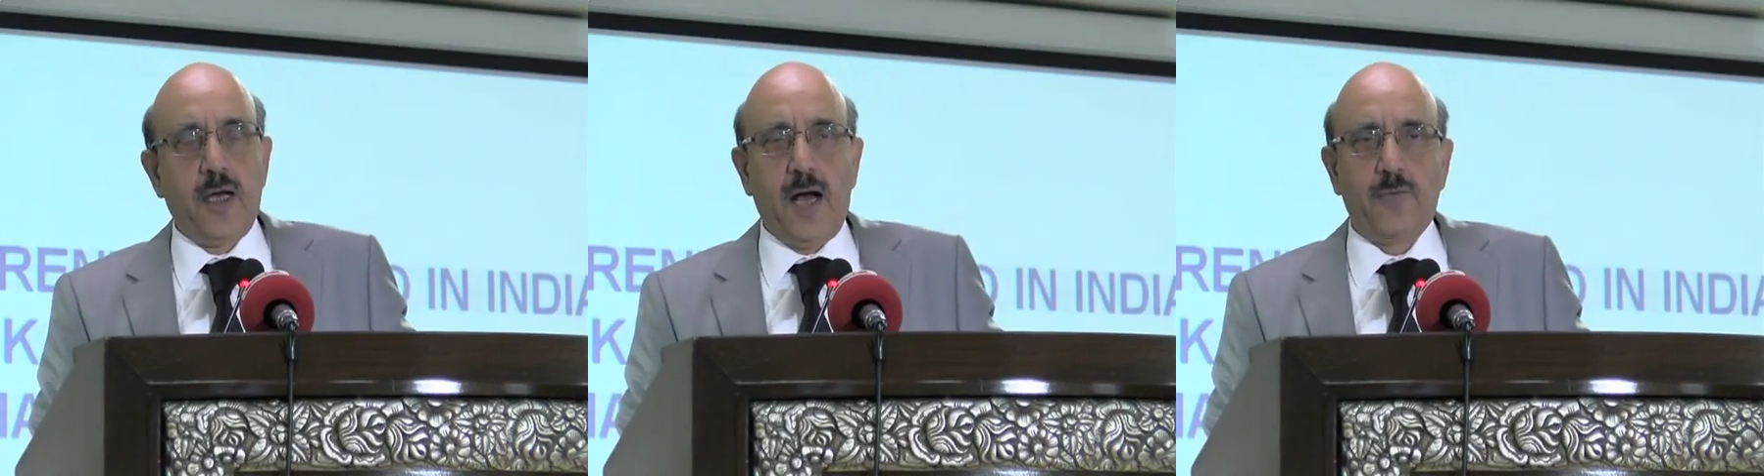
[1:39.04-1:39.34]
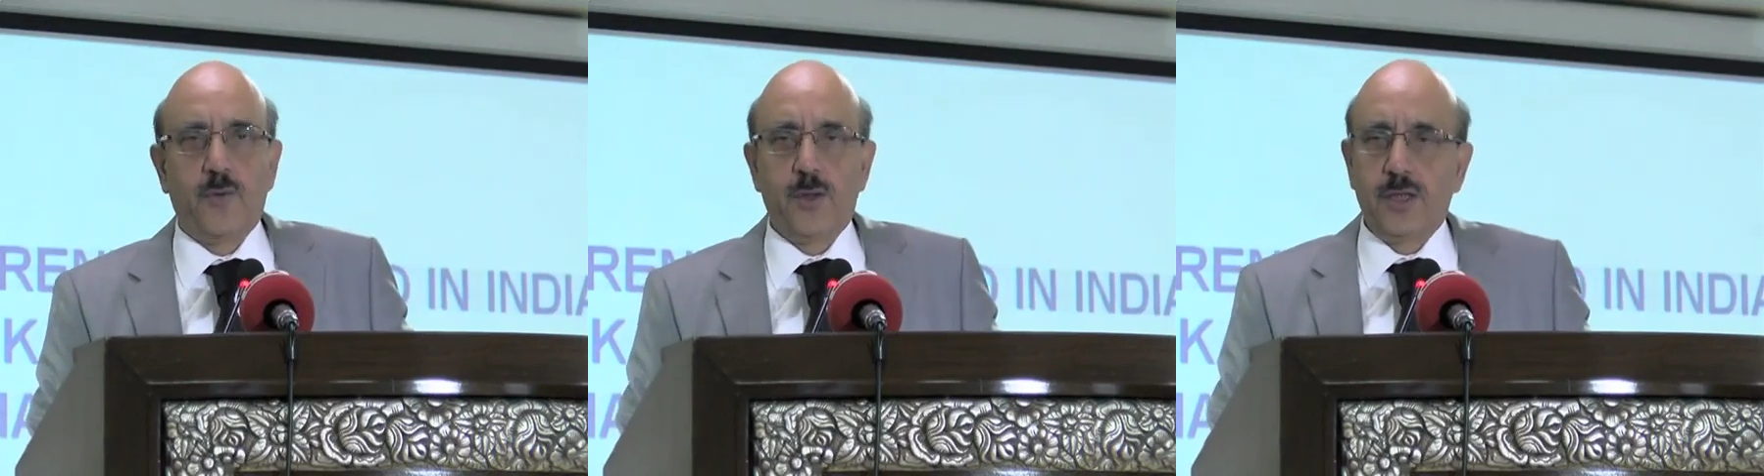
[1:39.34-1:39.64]

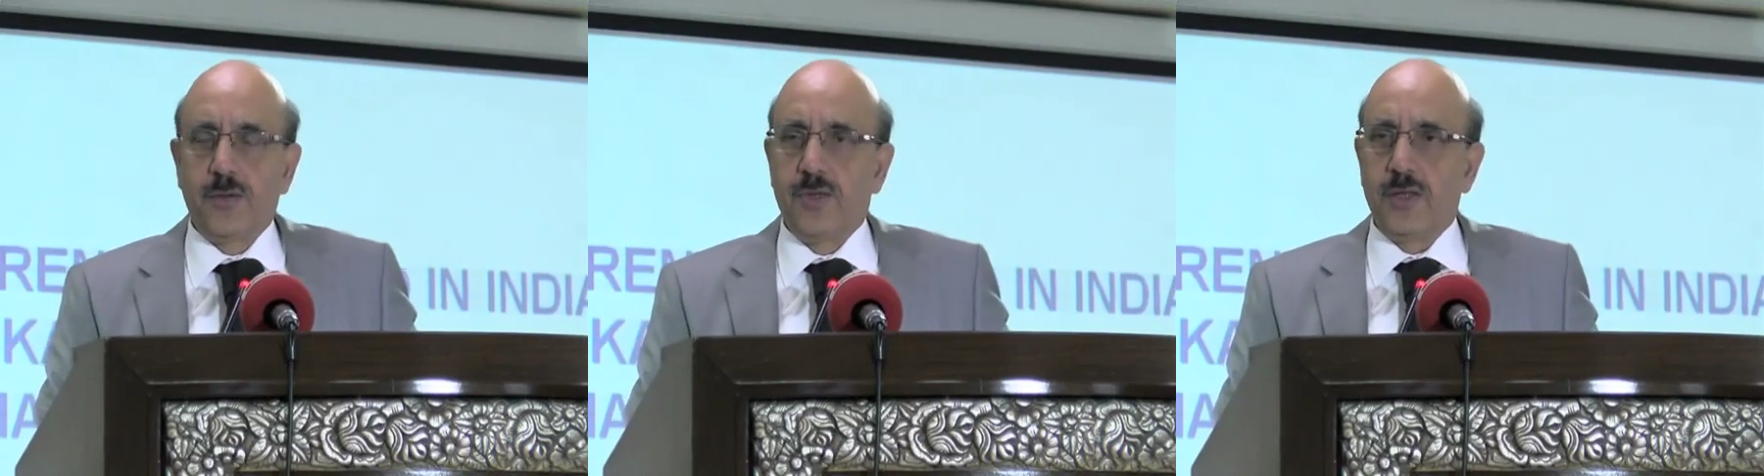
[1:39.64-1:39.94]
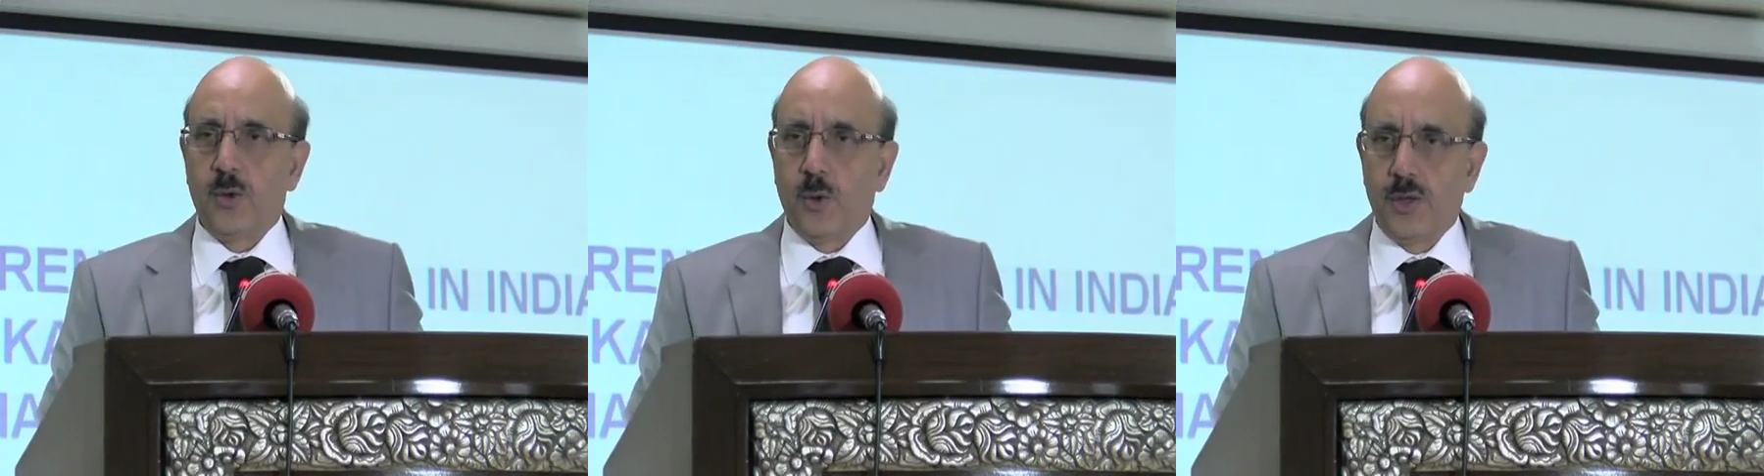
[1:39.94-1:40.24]
And footage of their
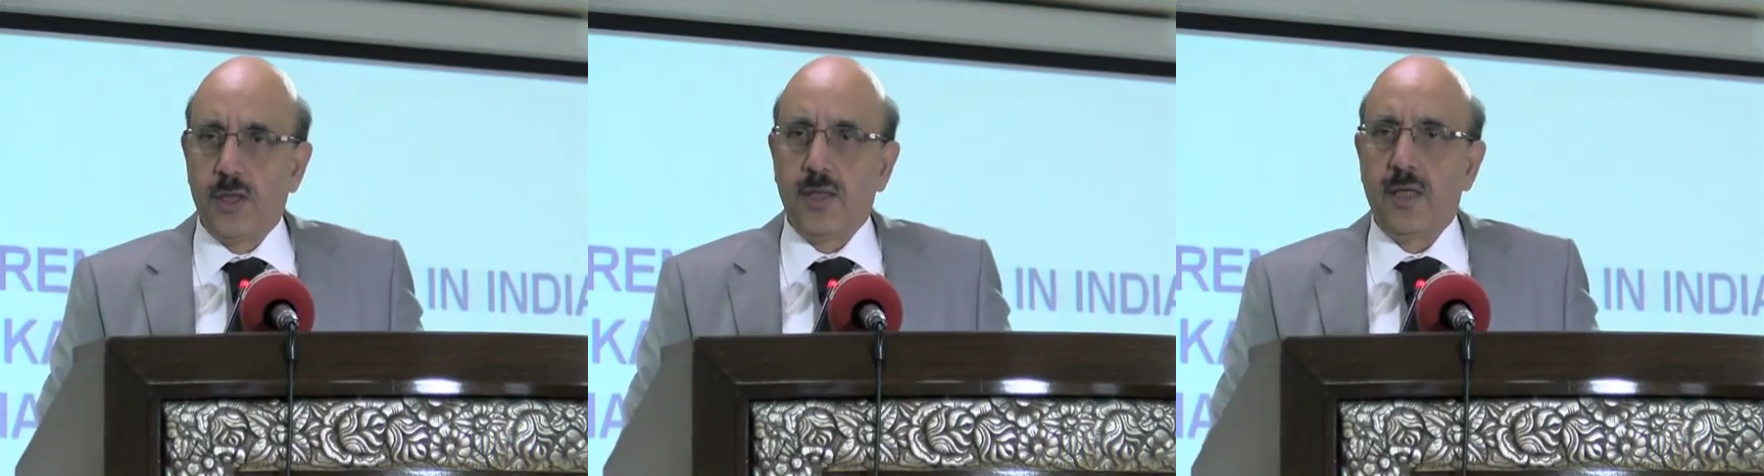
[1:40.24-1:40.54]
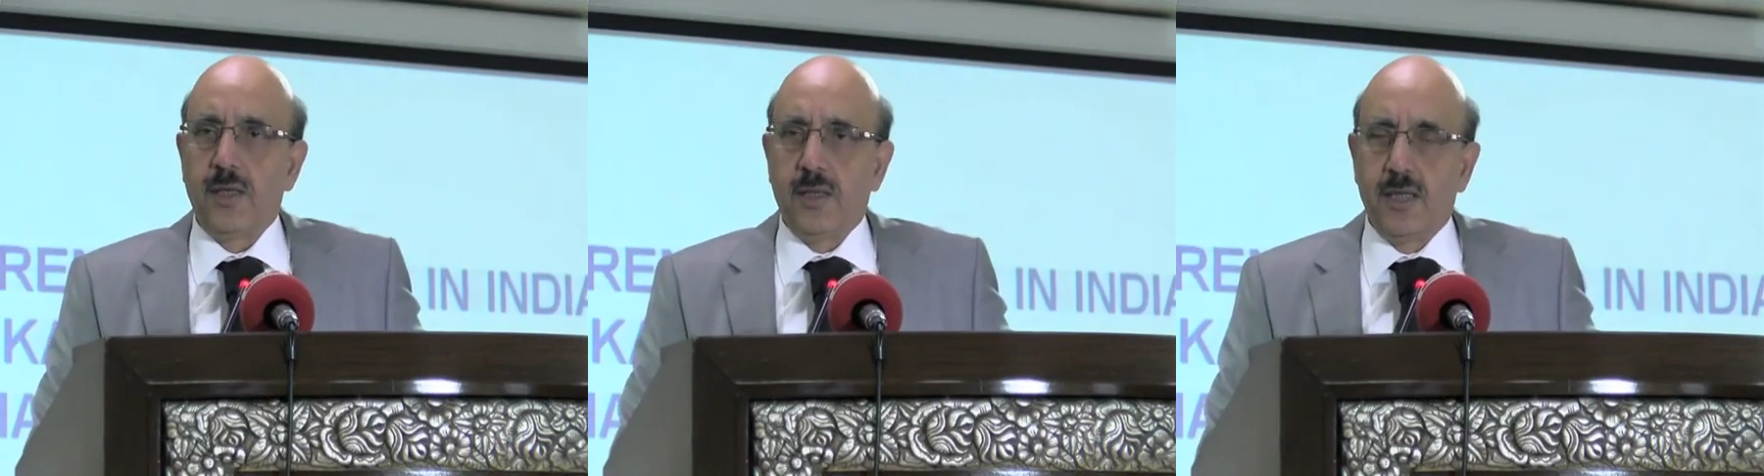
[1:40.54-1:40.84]
torture
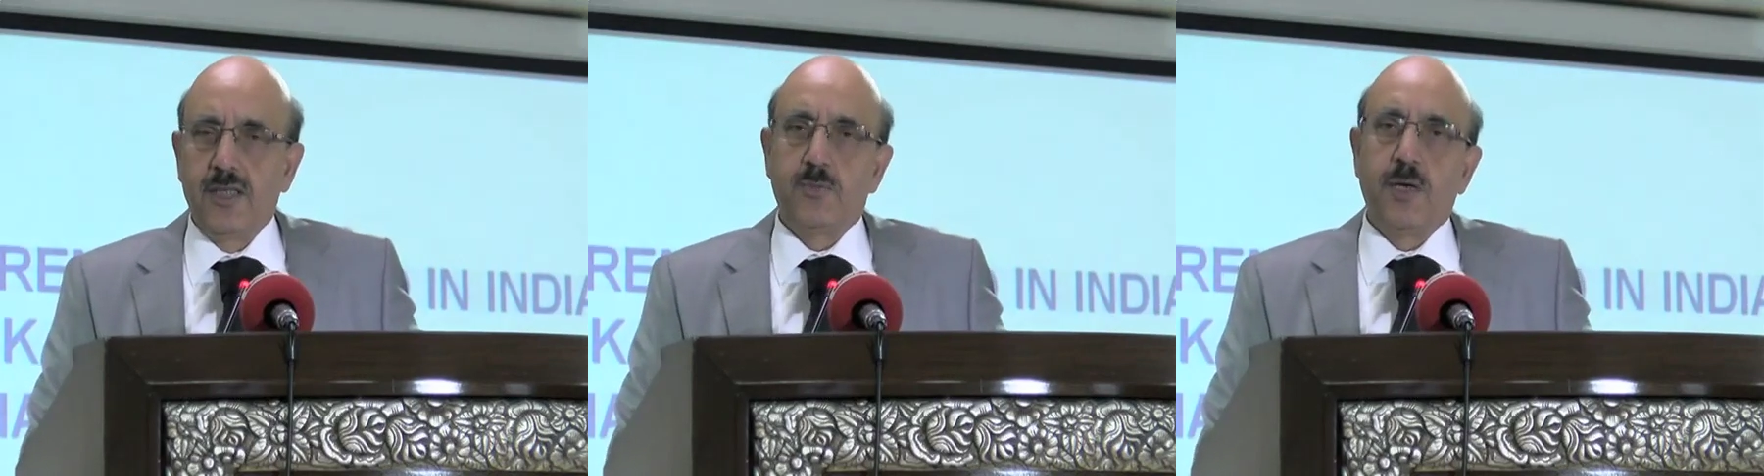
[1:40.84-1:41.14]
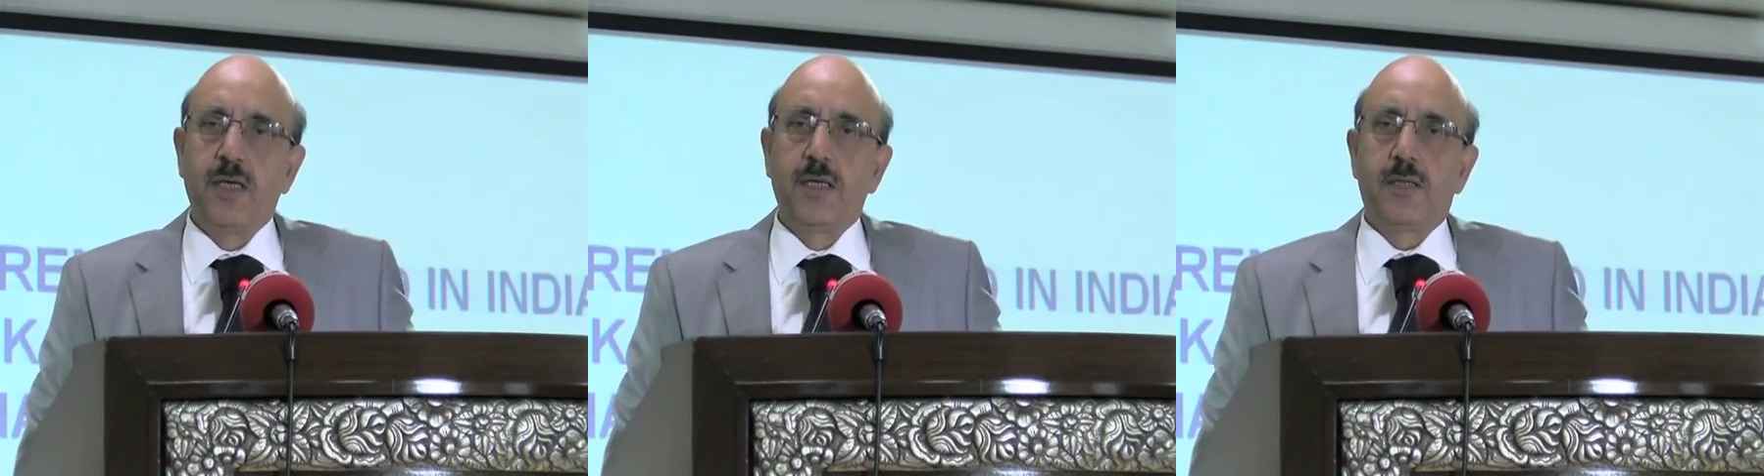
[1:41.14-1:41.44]
is
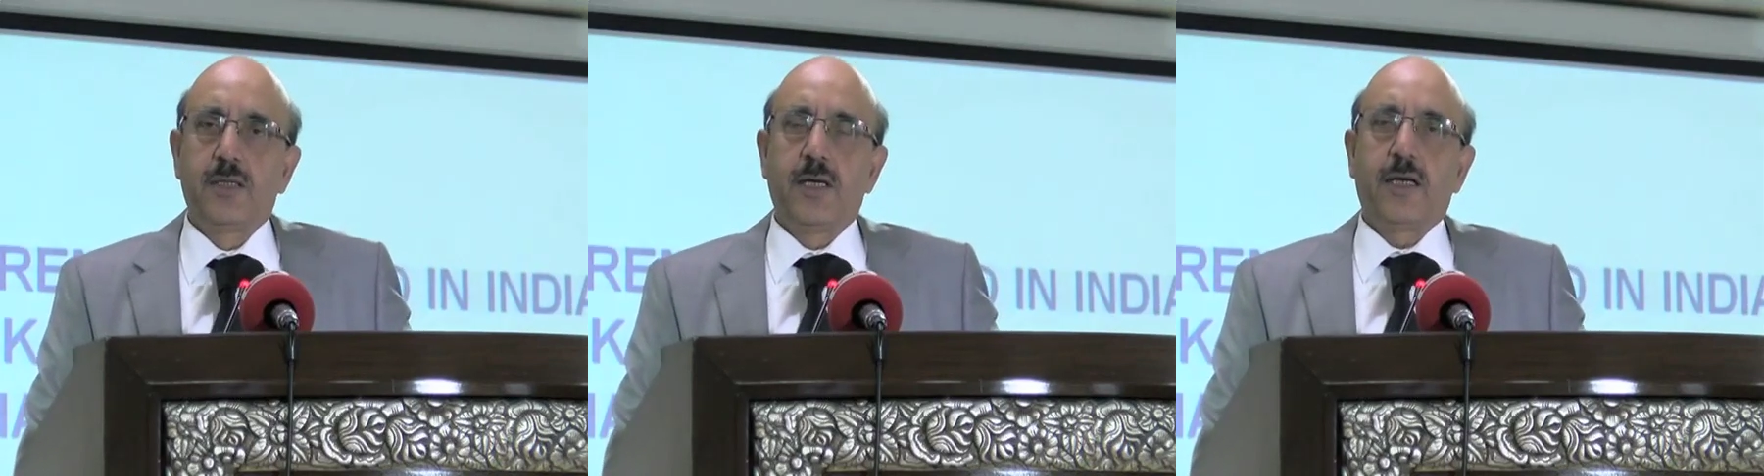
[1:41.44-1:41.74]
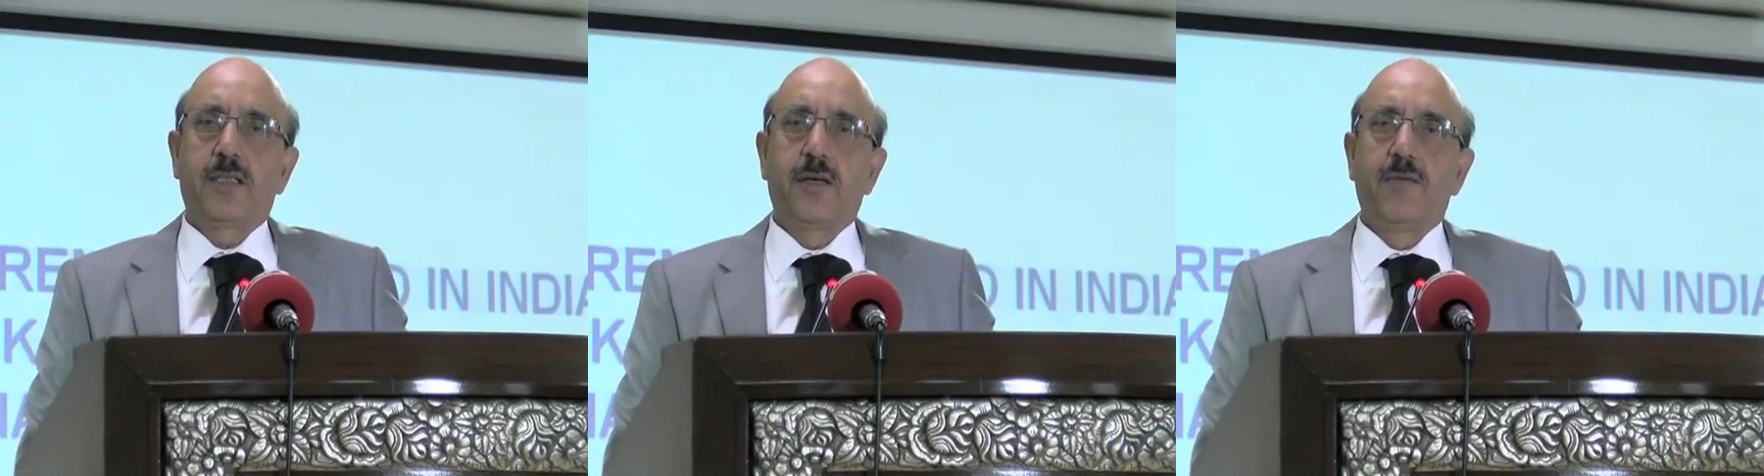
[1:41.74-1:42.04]
being
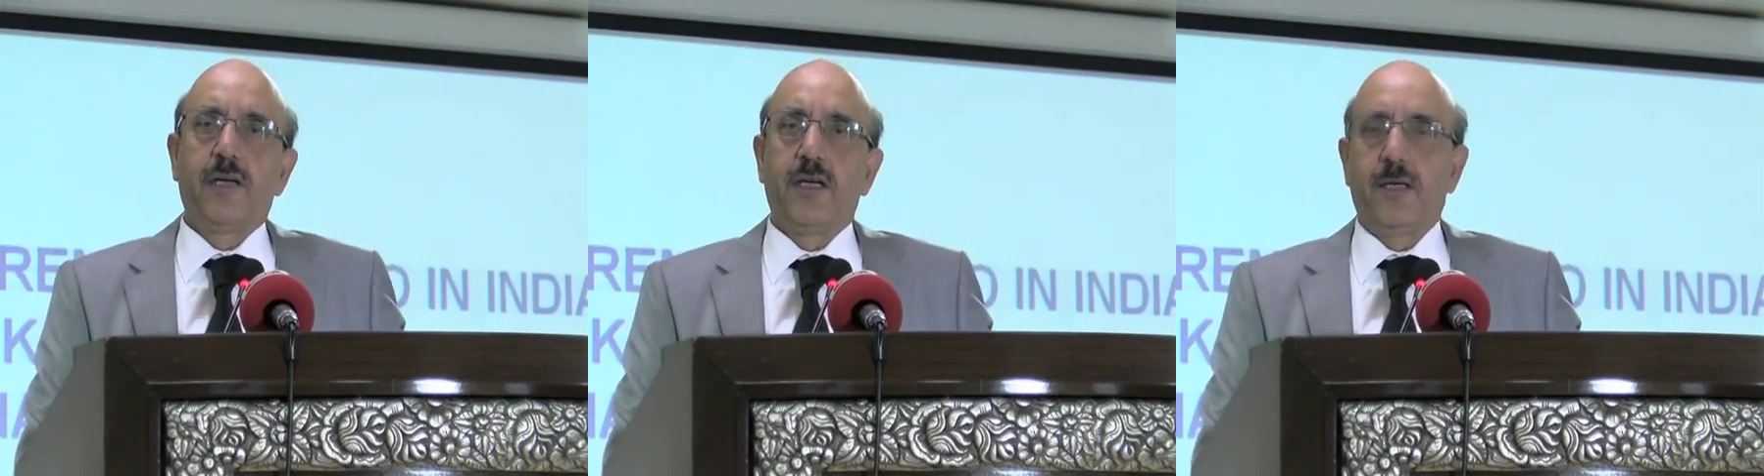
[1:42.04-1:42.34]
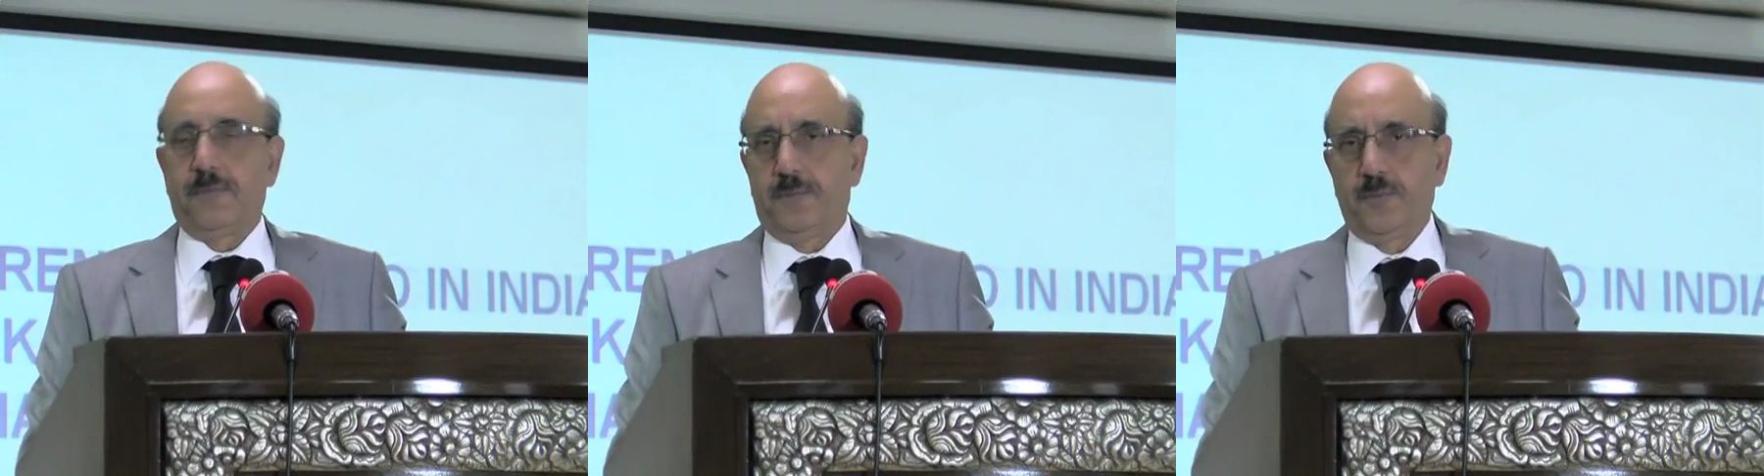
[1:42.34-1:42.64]
selectively